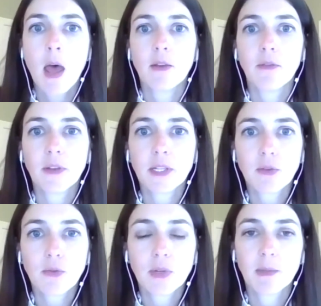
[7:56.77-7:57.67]
The
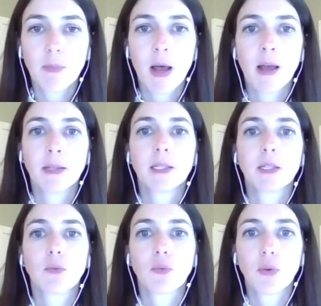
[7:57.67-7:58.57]
fiscal response
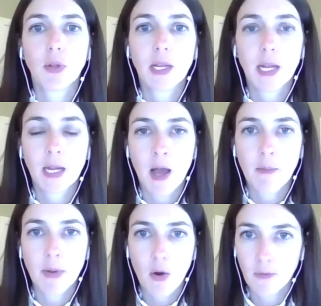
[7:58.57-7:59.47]
really cannot
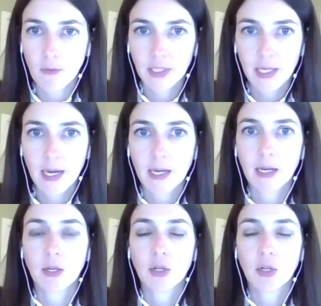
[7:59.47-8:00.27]
be overstated in